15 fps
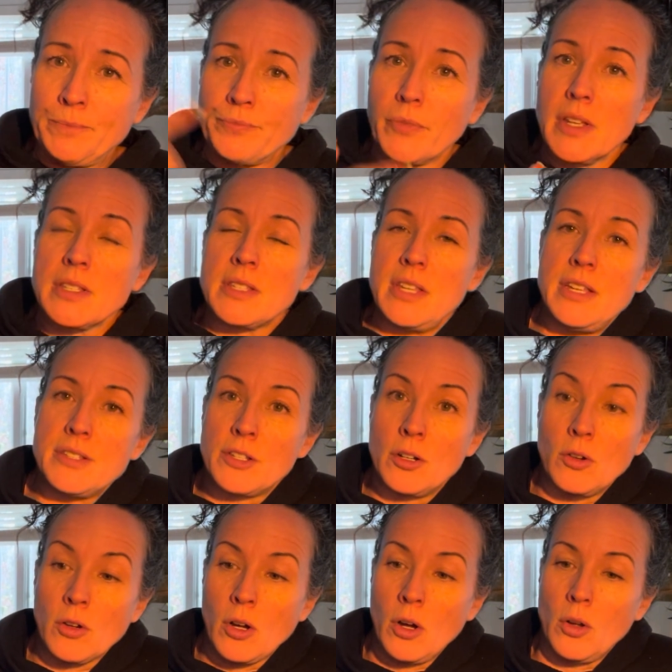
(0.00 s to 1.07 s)

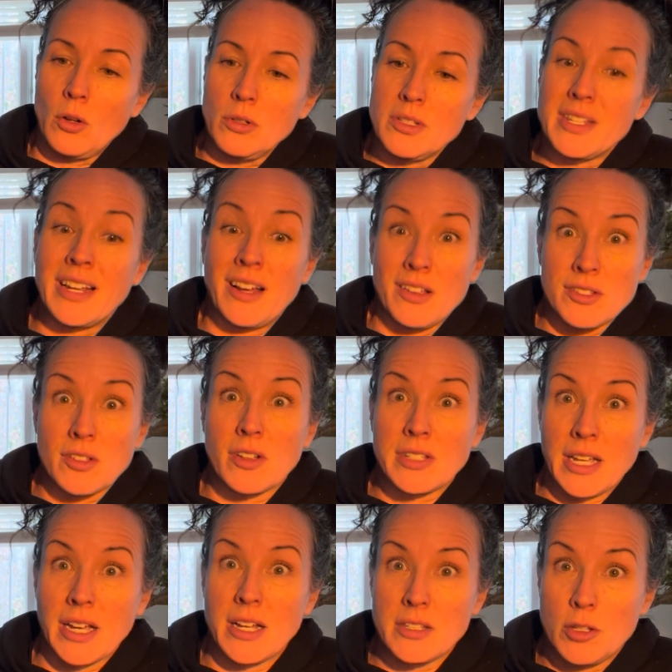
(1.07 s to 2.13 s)
seasonal colds, and also because I
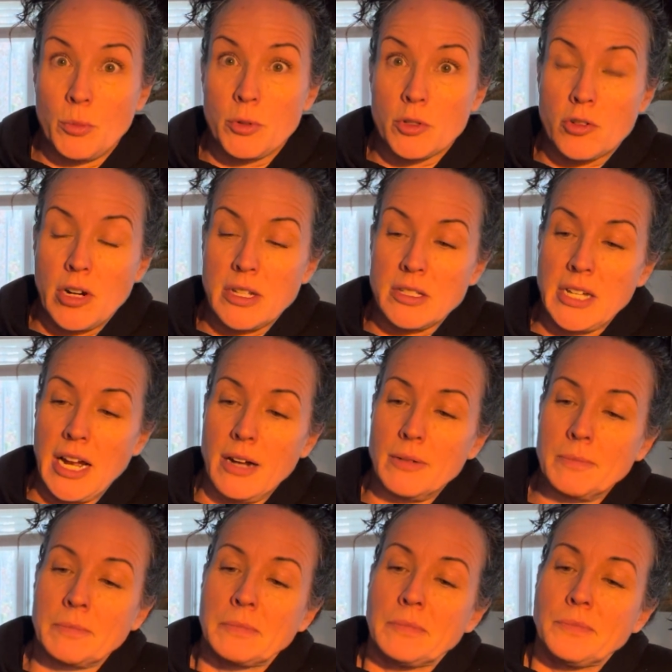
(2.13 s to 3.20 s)
got super stressed out.
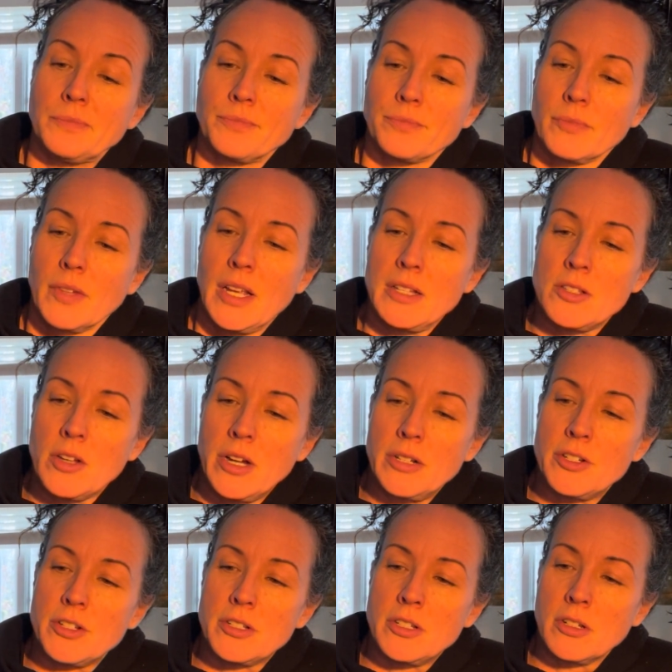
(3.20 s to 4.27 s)
And so I
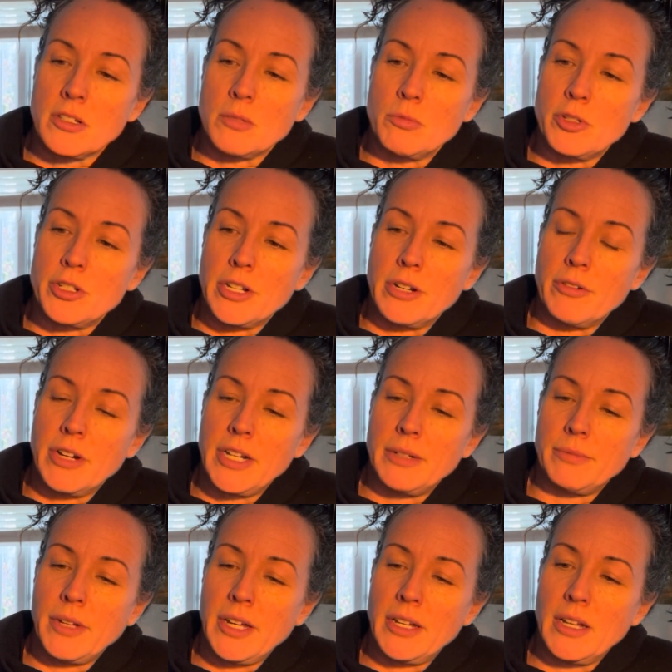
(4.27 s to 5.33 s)
just took some Regenerate,
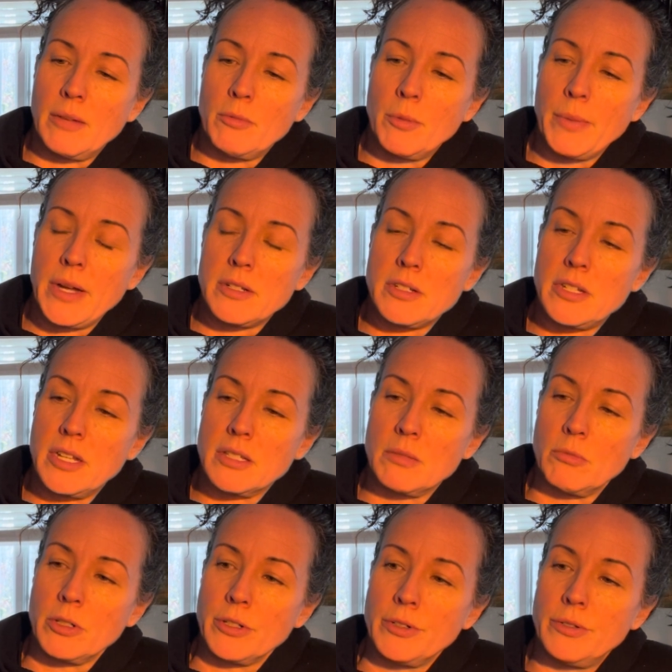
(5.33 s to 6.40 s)
and I'm about to take
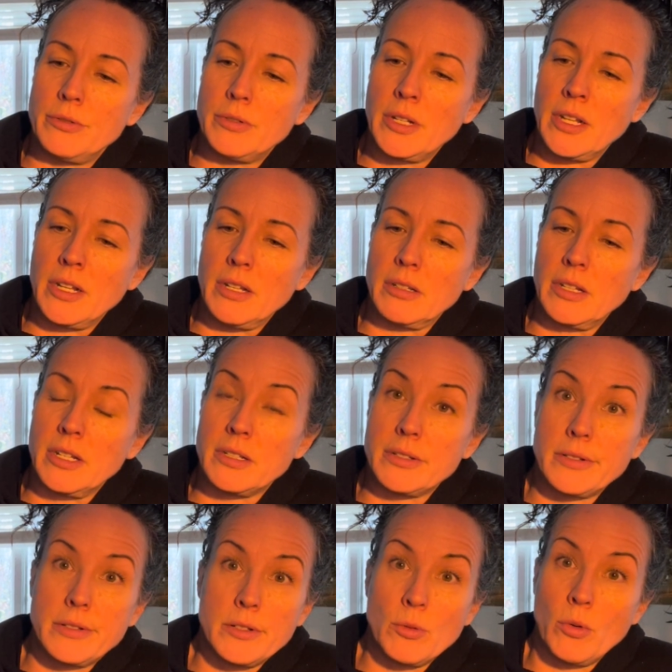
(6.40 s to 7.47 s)
some Lute and get
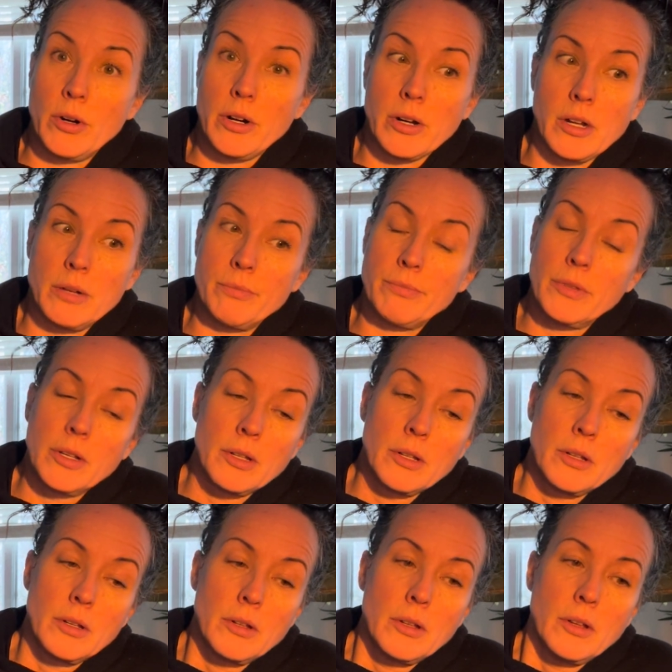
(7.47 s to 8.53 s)
to work on
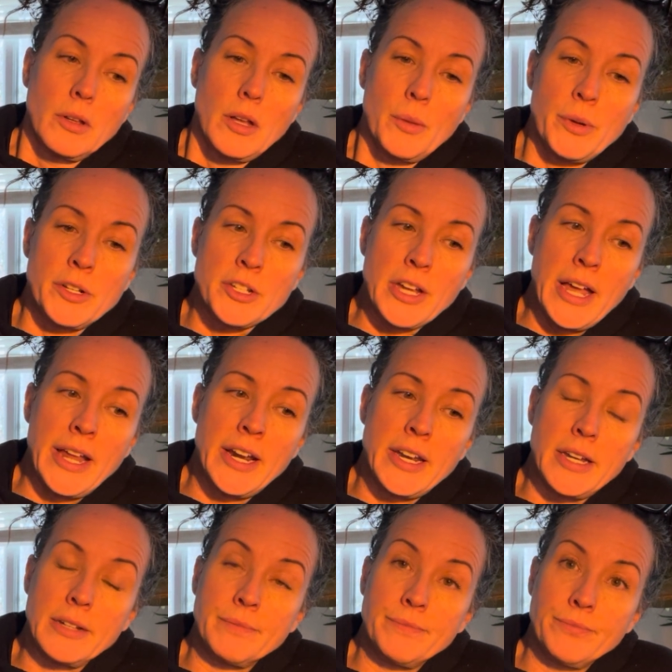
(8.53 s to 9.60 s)
a bunch of
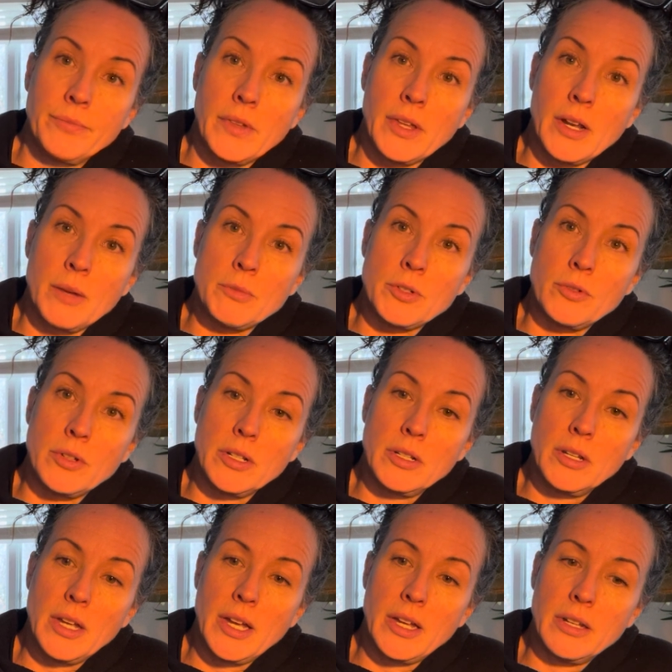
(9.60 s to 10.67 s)
editing that I'm doing.
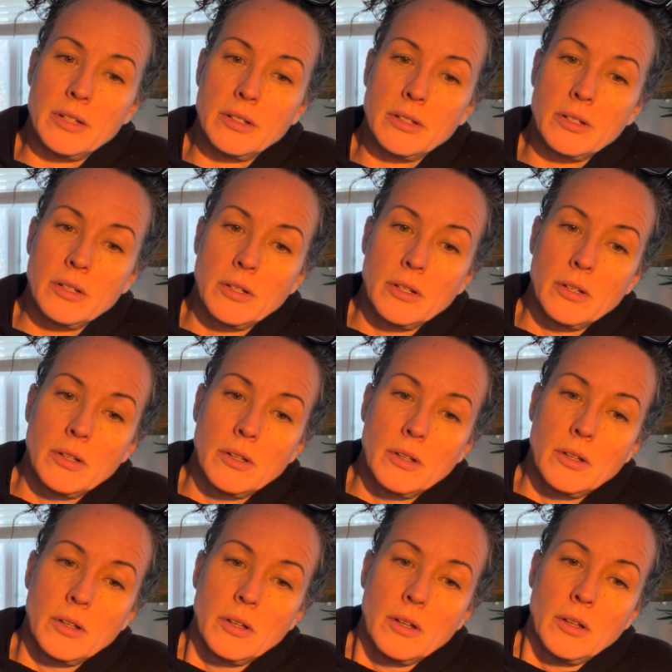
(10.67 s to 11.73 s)
And
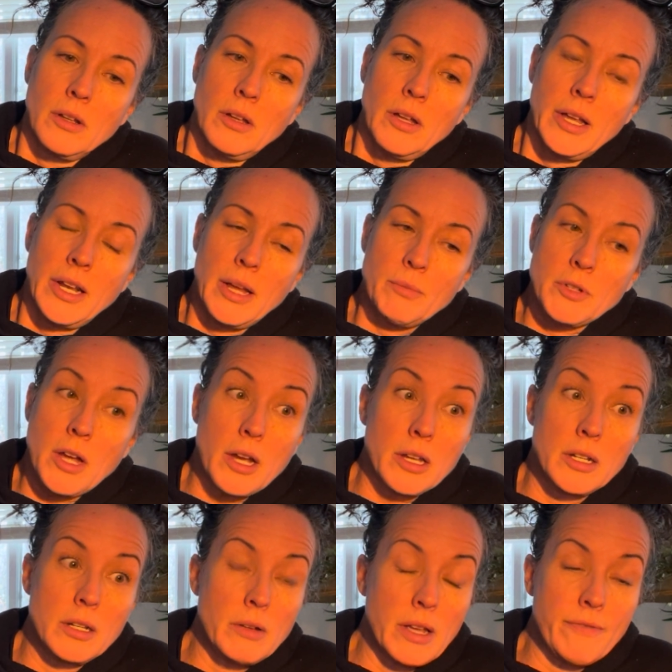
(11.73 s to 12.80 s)
I'm
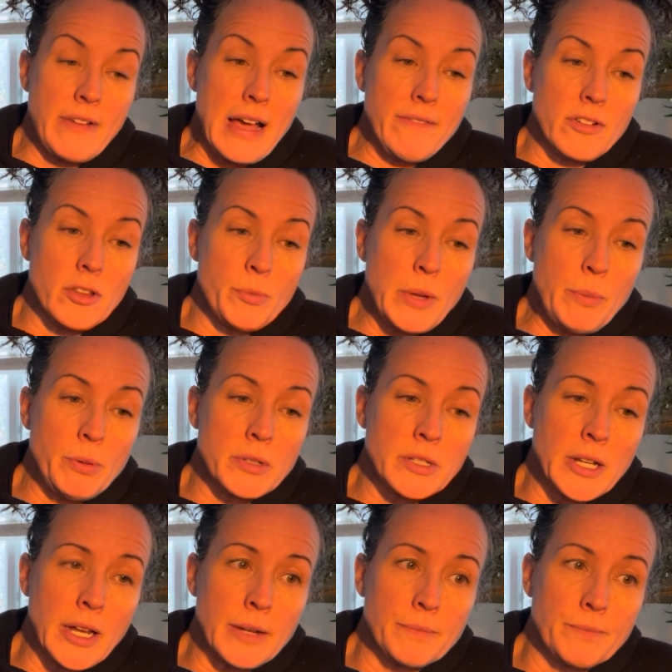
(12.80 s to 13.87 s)
talking to like 5 other people
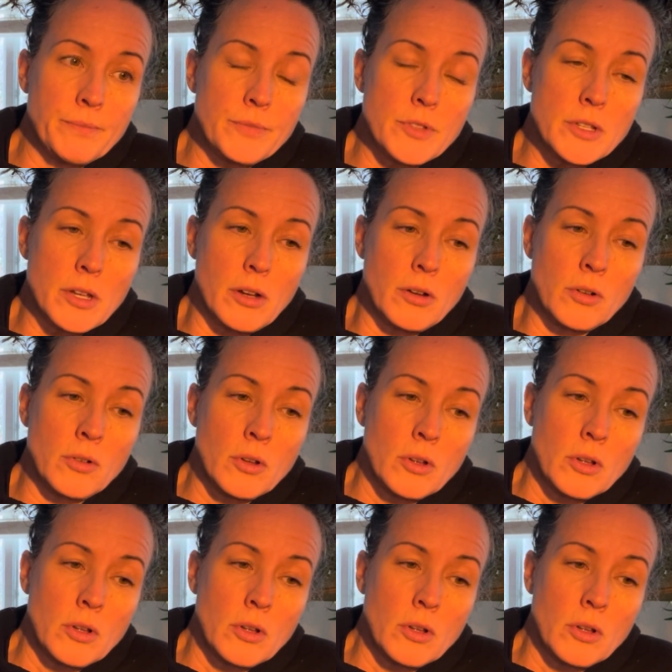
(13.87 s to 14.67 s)
today. So,